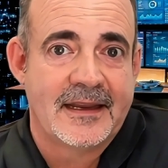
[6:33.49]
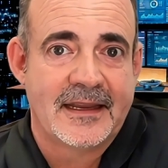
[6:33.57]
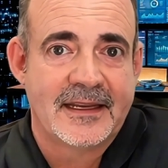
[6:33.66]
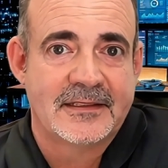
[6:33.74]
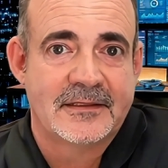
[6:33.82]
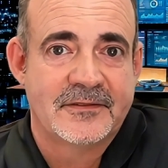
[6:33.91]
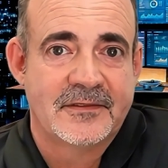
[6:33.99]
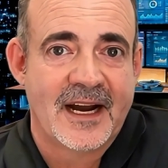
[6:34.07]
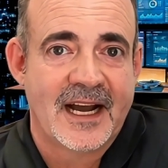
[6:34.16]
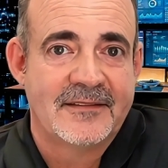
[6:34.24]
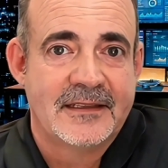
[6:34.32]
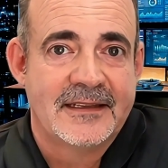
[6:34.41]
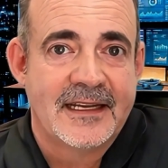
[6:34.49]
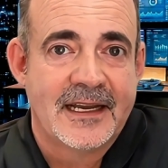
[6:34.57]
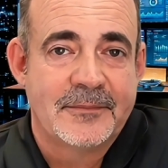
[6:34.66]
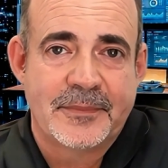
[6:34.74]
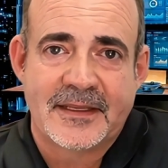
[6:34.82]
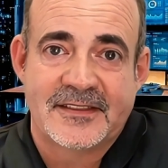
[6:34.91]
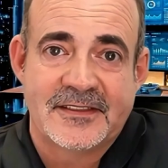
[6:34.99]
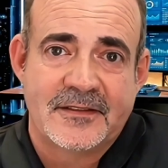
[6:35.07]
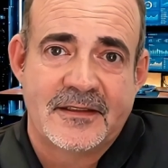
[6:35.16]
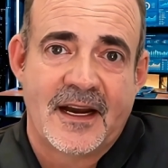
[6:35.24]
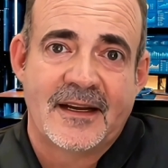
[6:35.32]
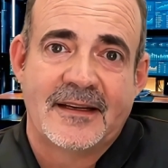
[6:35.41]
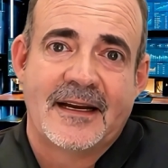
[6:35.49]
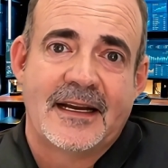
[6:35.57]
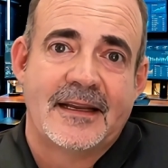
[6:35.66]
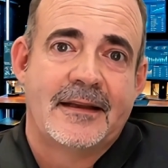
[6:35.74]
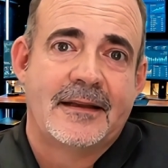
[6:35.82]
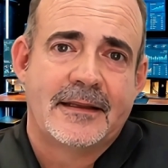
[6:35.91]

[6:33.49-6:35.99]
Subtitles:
into 5 to 10 pieces of content.